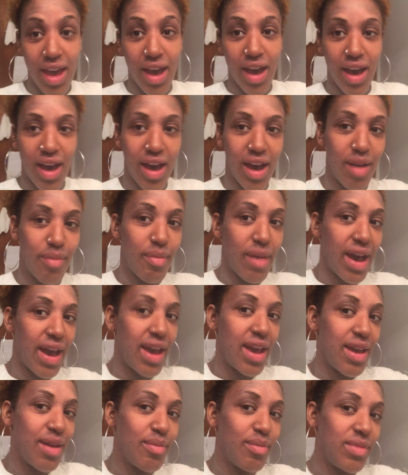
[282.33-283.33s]

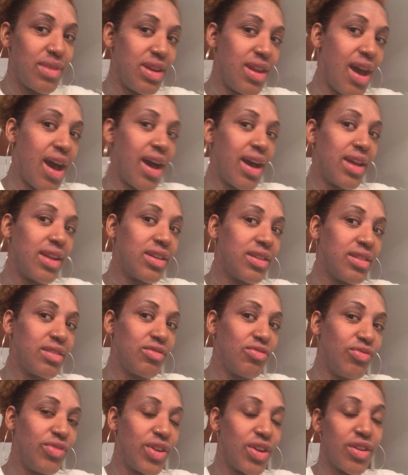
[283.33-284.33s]
I am not
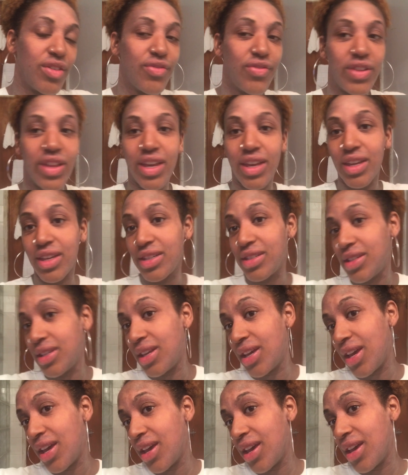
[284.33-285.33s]
very flaky
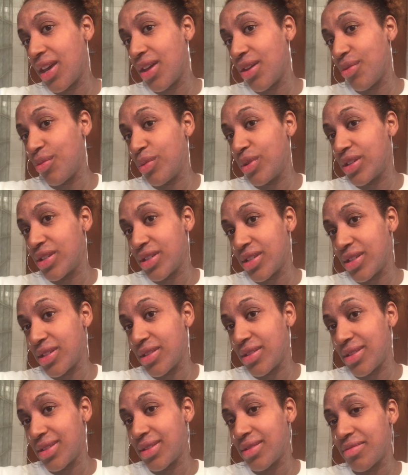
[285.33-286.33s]
today, which
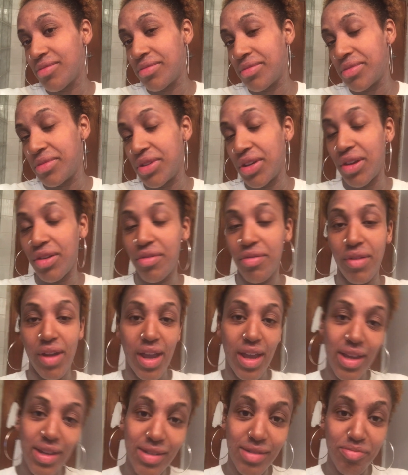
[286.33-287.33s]
is
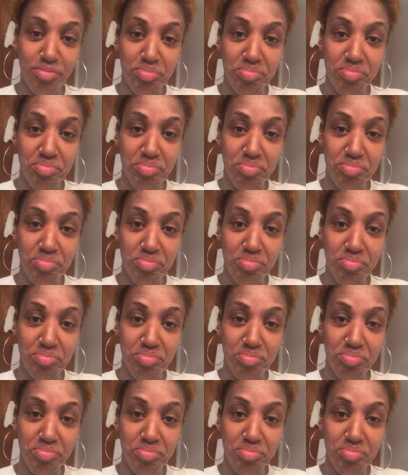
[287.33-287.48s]
great,